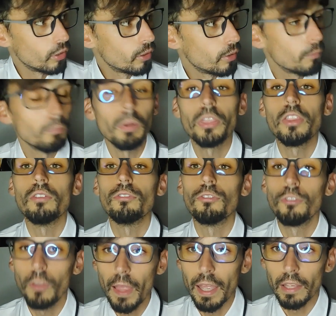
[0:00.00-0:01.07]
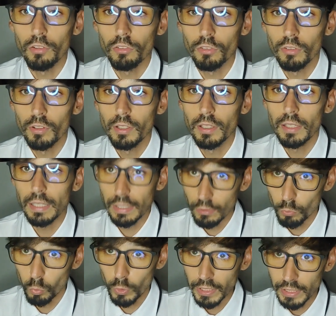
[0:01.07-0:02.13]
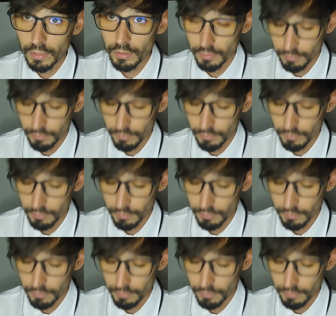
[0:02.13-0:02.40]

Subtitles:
but the flesh is weak."